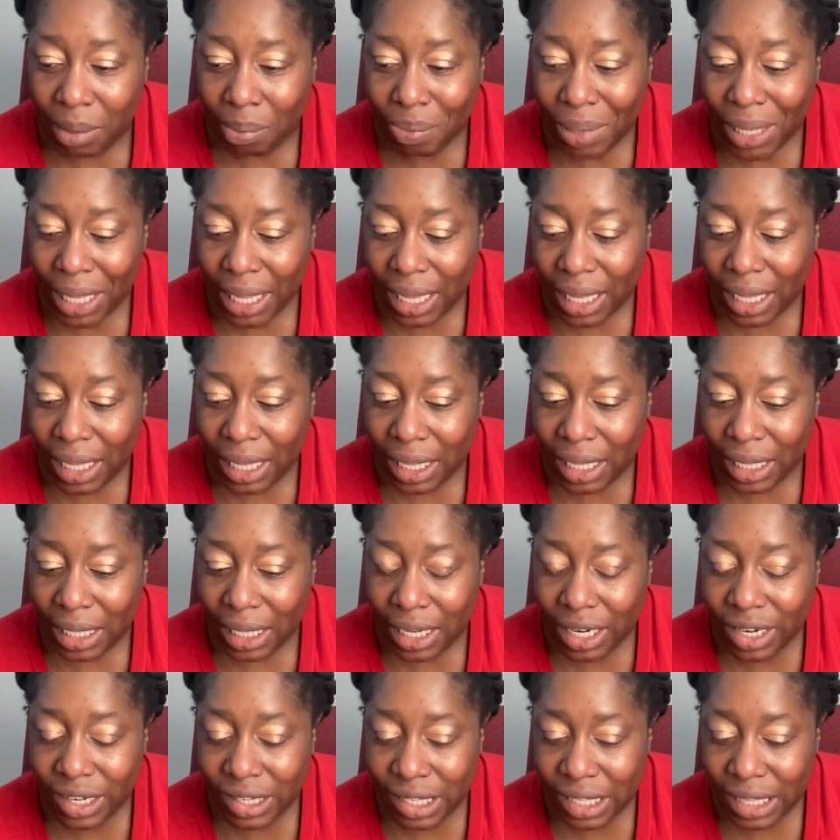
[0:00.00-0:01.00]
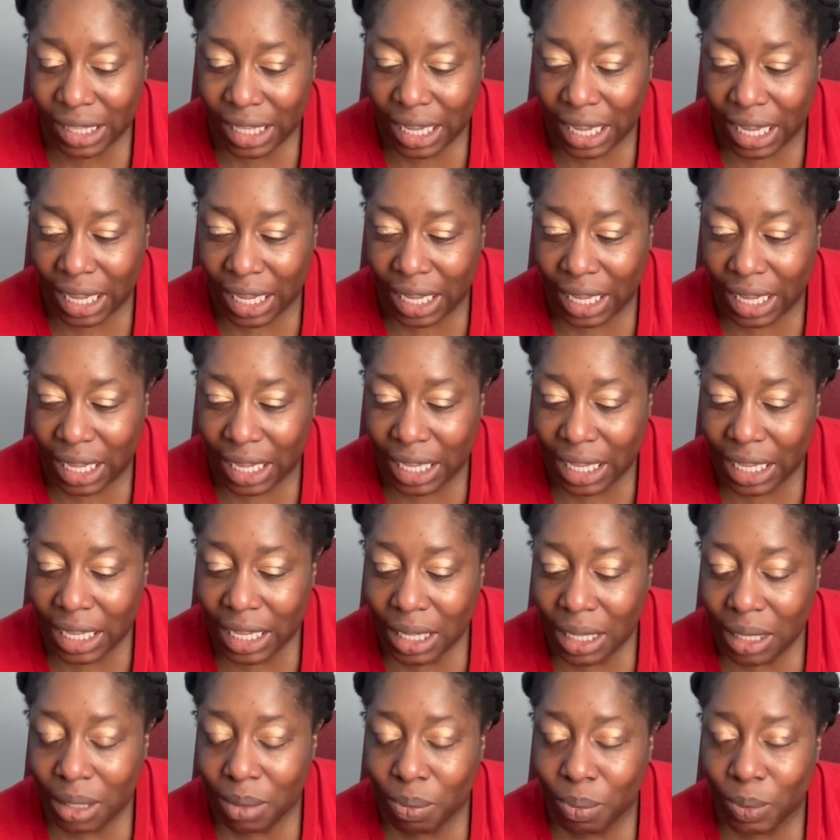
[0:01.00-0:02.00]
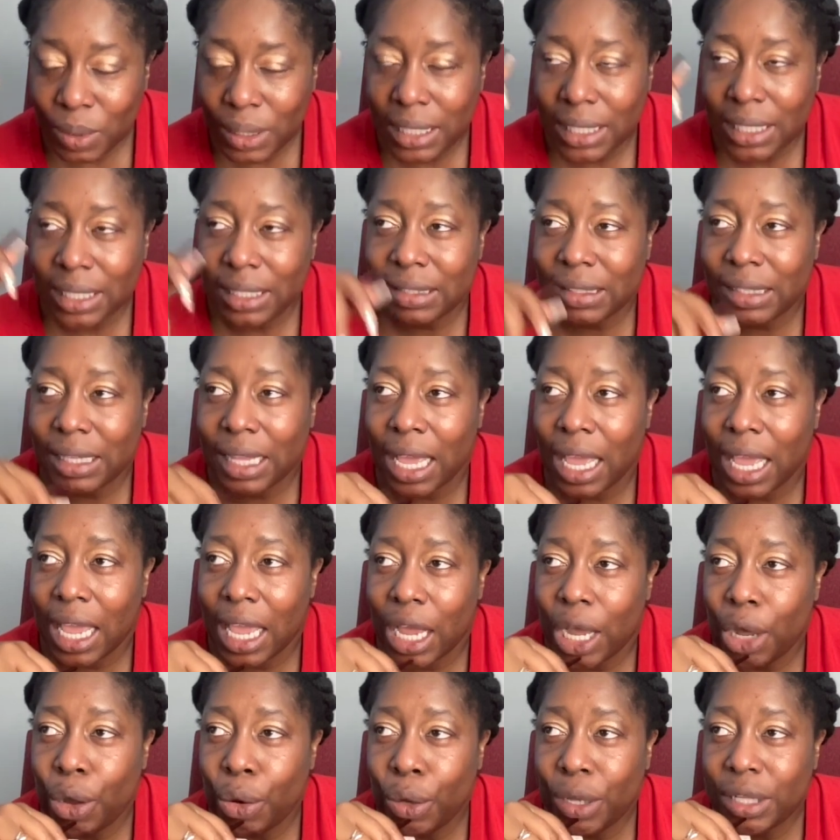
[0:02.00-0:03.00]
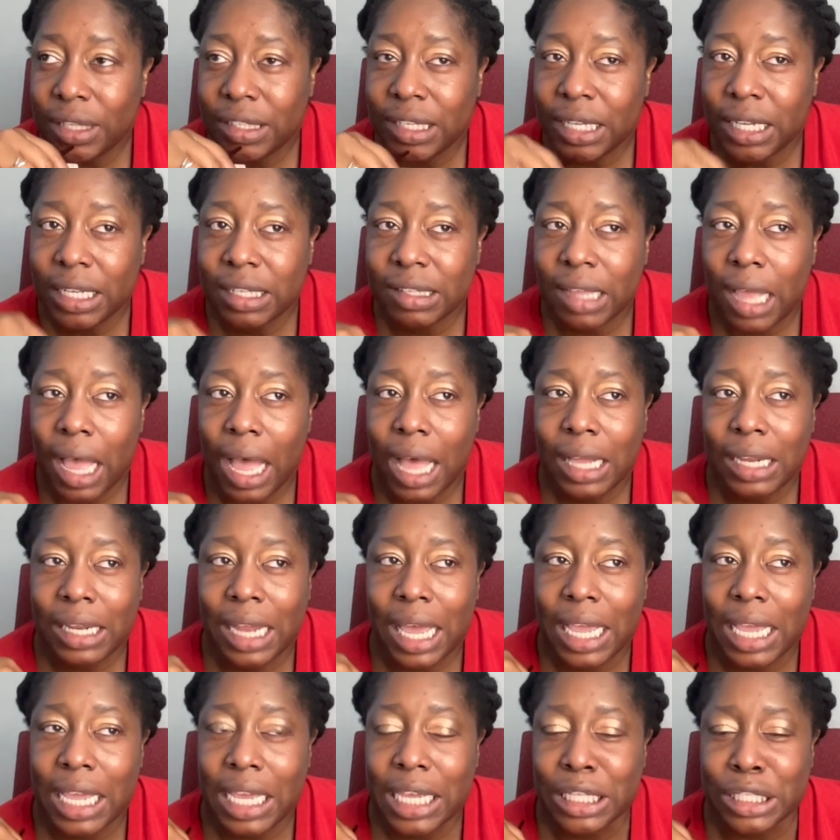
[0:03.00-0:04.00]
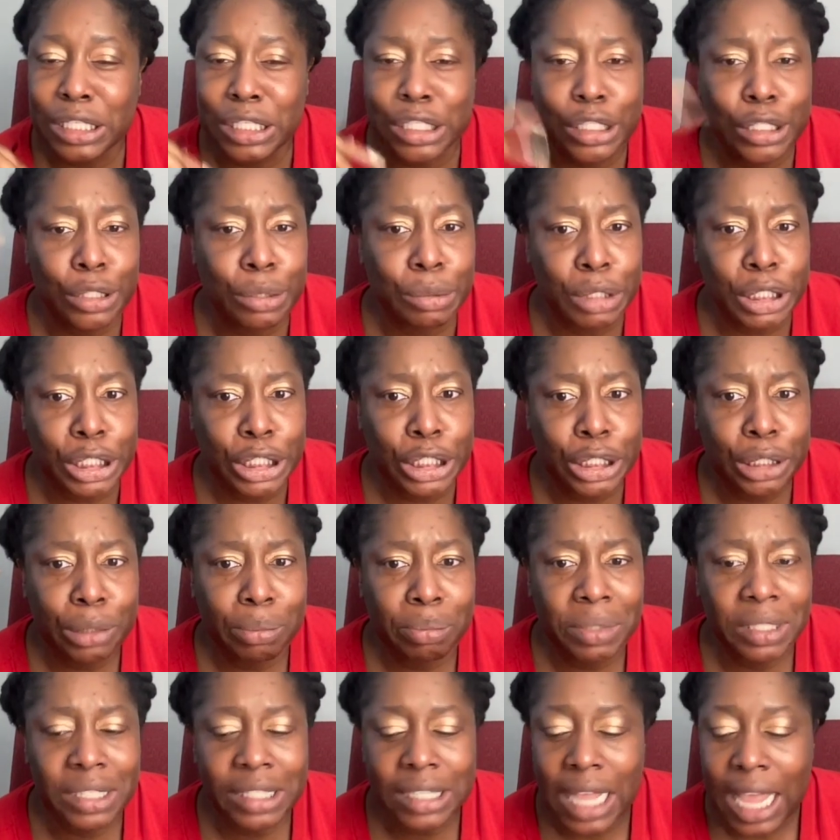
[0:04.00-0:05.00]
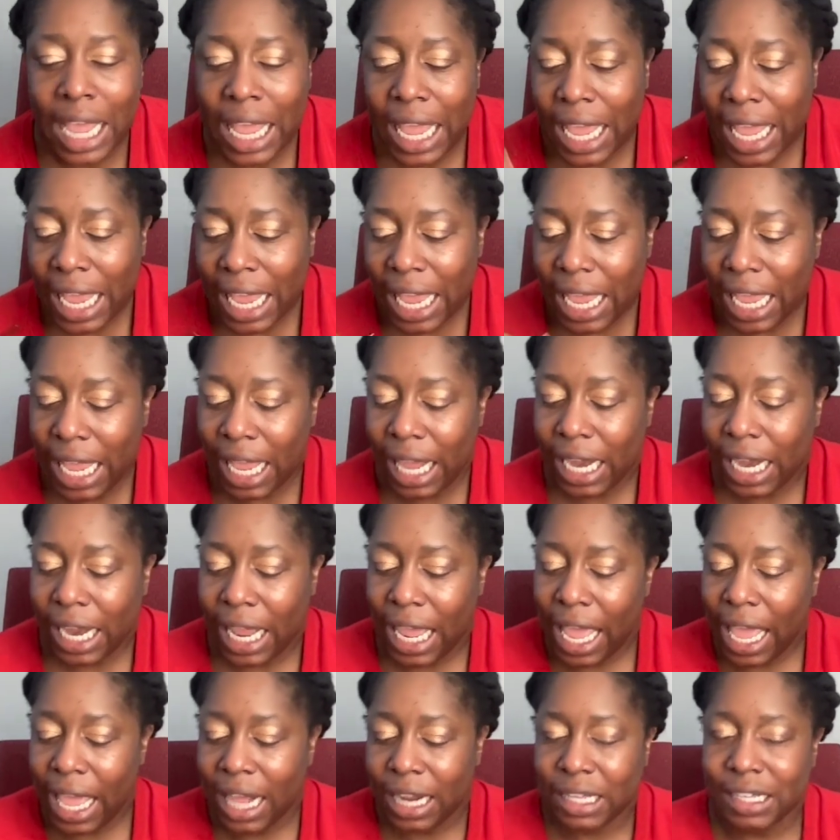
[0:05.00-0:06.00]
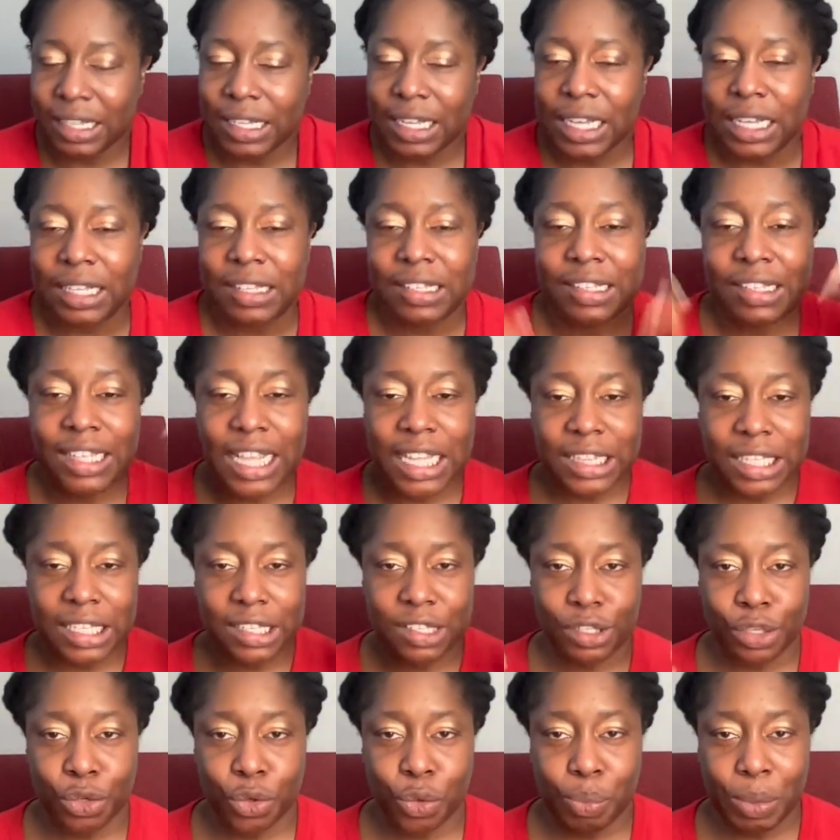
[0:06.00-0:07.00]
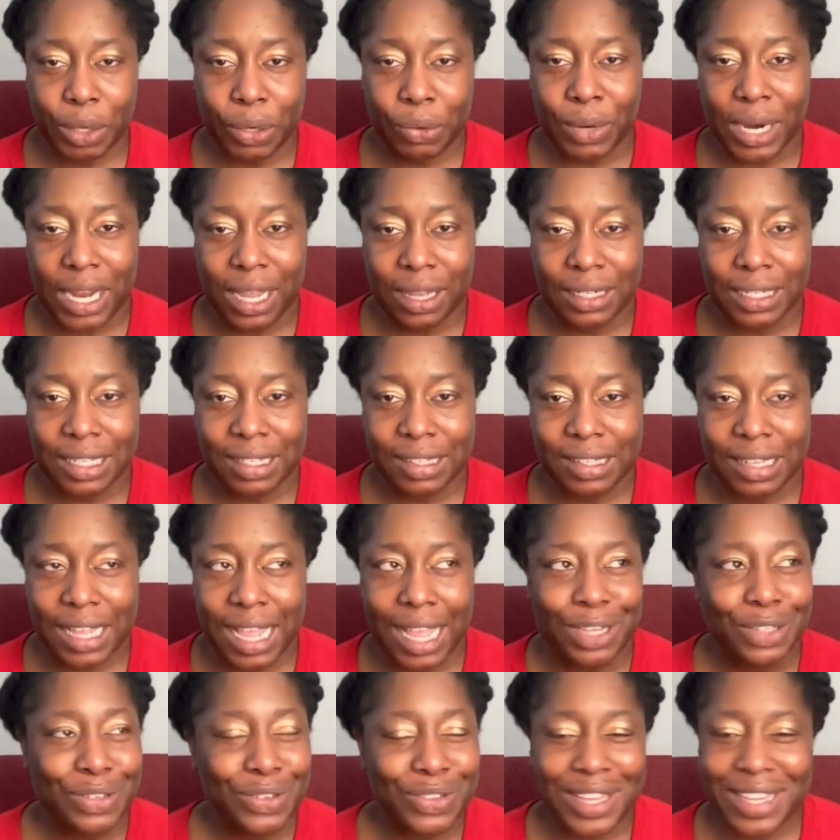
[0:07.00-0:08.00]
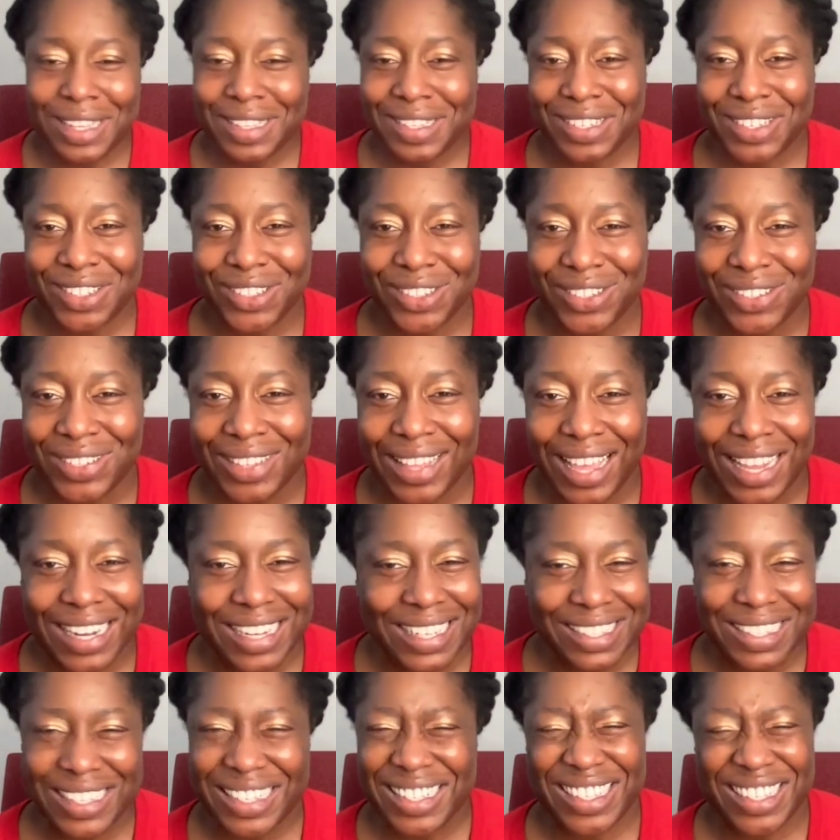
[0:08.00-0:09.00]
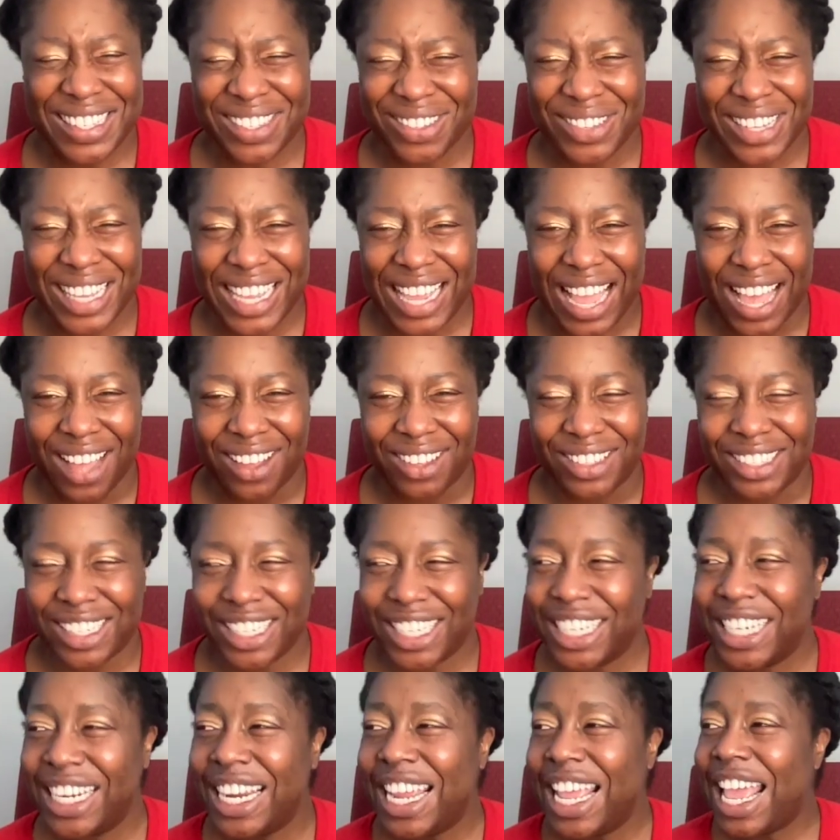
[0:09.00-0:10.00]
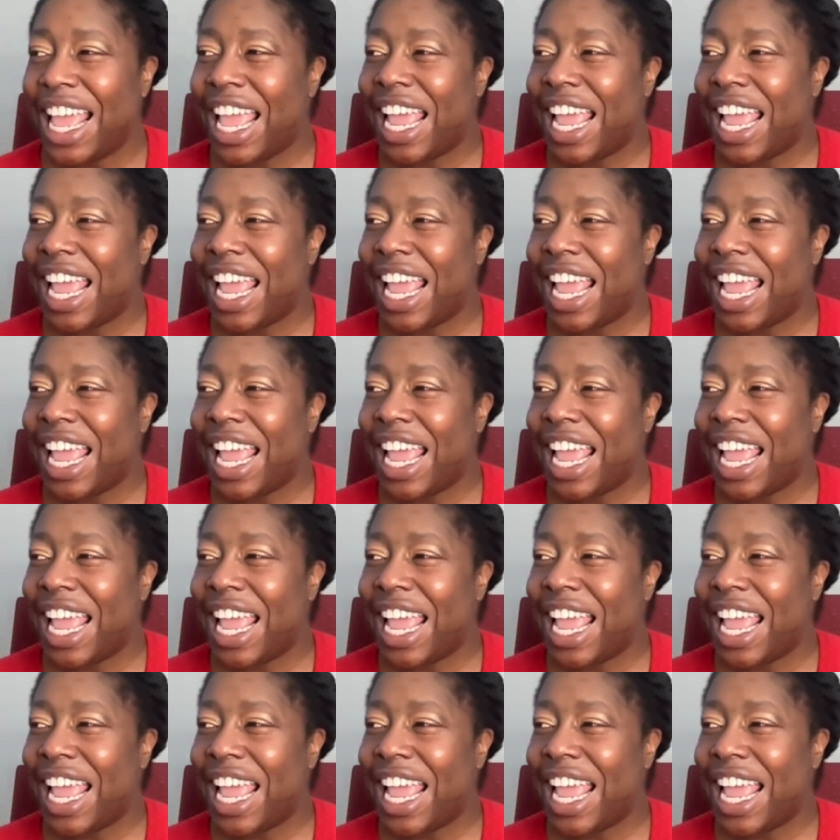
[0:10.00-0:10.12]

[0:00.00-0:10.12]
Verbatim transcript: But here's the thing. He was, like, on TikTok, like, in scrubs and had a, a stethoscope around his neck. Do they still do that? Is this Doogie Howser?